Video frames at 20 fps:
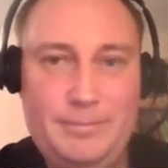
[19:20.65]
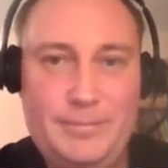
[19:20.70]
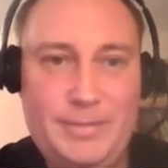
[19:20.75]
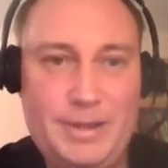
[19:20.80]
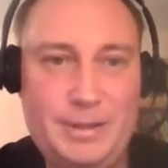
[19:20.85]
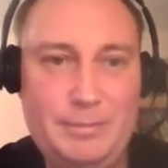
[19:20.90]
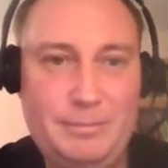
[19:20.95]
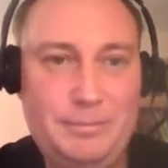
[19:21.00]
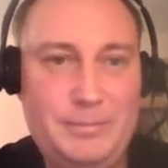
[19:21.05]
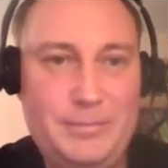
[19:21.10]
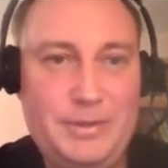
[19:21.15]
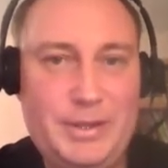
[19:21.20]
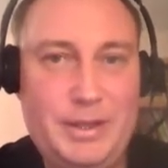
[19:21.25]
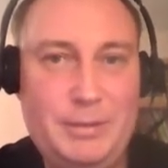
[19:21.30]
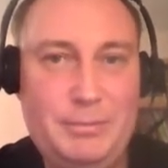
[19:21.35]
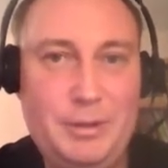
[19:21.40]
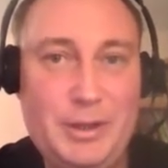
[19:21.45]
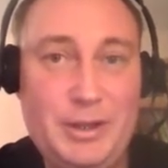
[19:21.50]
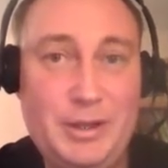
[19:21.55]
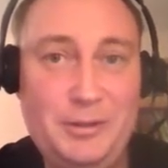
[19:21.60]
some
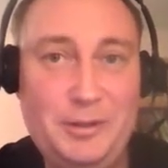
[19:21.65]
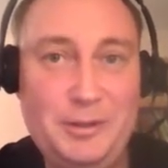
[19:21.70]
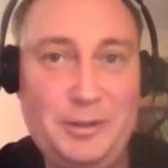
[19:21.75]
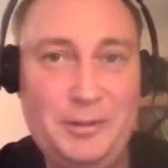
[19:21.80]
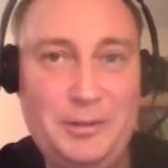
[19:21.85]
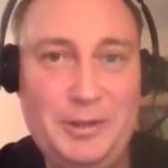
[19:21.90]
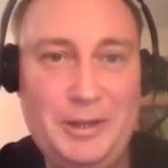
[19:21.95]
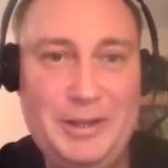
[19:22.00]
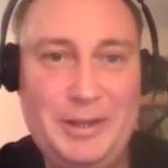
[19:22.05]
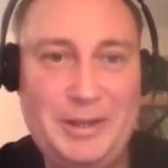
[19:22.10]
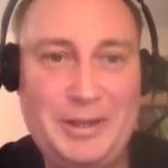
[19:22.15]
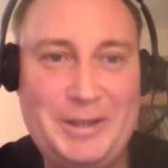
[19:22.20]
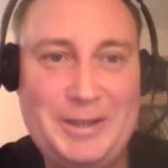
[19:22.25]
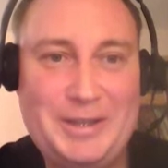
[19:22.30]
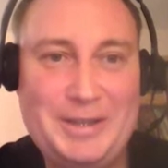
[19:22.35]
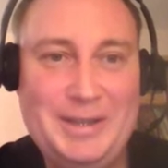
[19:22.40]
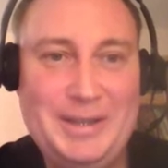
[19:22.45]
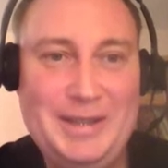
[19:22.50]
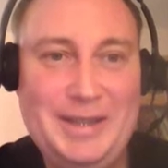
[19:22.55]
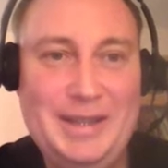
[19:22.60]
stable download
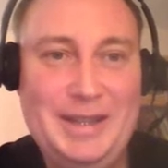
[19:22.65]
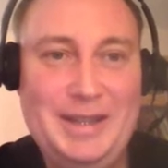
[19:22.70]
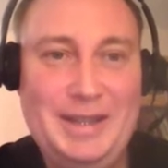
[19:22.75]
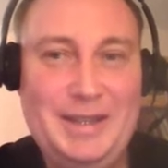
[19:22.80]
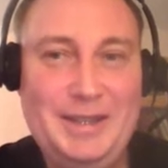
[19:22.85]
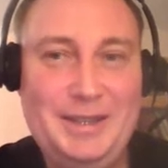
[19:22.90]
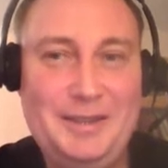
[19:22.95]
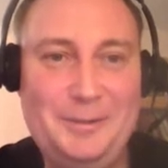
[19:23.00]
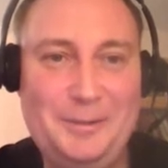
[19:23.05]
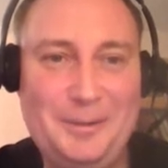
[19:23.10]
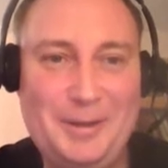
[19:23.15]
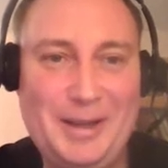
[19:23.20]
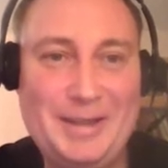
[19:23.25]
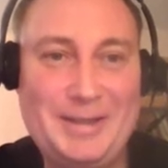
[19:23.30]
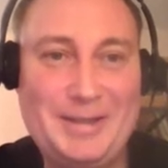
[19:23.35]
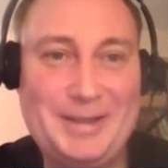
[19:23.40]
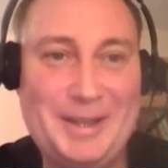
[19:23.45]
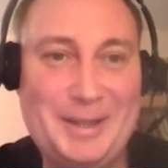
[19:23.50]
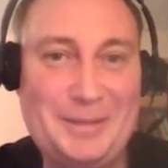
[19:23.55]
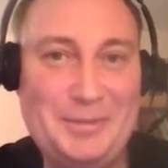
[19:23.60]
links or
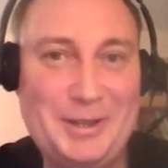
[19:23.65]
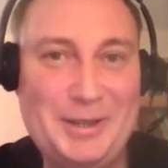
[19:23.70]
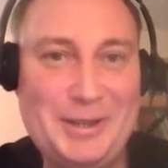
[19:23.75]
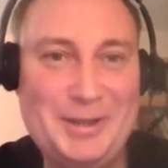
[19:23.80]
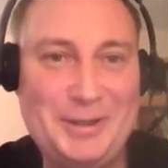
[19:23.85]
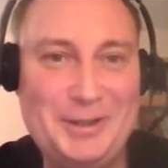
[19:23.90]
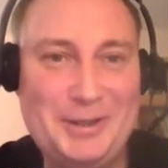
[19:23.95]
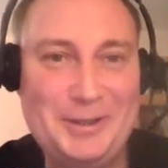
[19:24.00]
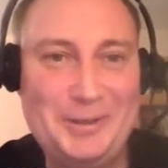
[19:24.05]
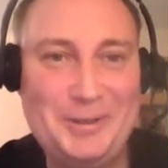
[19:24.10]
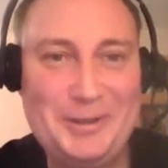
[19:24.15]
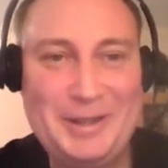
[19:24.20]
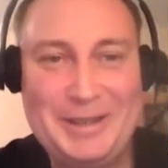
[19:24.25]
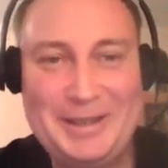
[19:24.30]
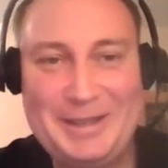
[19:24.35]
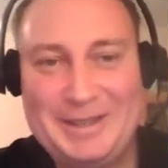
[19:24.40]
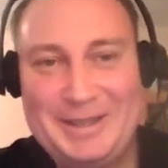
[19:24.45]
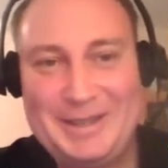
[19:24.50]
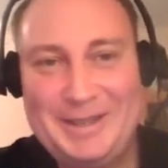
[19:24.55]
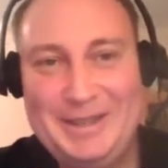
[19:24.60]
unstable download
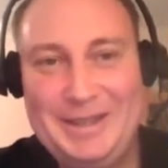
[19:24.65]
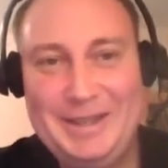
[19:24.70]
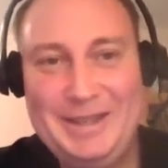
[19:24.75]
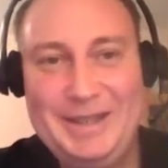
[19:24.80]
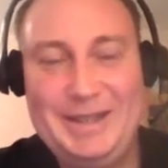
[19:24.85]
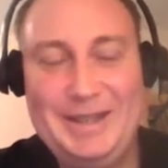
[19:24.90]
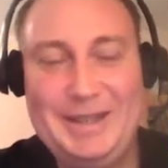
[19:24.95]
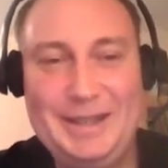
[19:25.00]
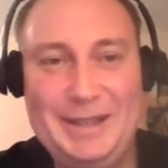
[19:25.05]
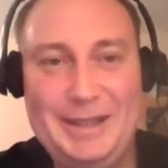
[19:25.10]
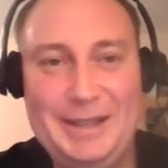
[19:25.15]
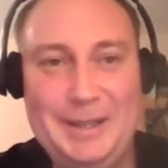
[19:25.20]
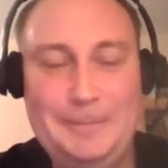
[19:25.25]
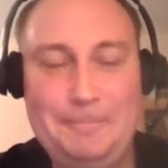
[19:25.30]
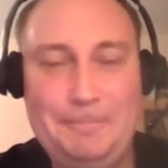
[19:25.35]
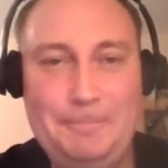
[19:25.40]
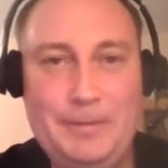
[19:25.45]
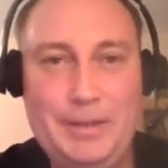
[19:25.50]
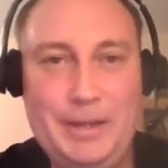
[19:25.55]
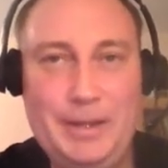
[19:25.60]
links.
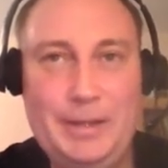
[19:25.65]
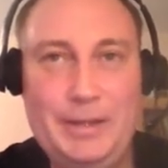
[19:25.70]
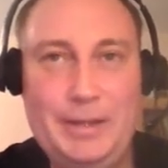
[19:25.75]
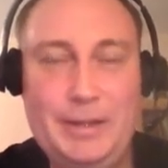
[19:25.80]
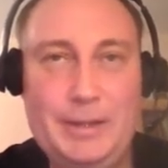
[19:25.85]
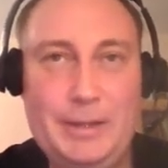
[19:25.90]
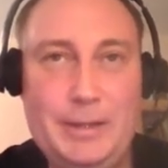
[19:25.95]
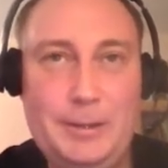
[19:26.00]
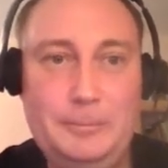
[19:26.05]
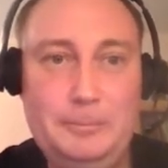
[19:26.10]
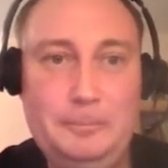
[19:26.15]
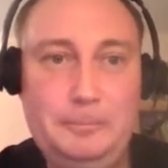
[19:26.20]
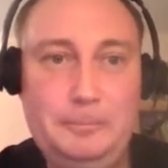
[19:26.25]
And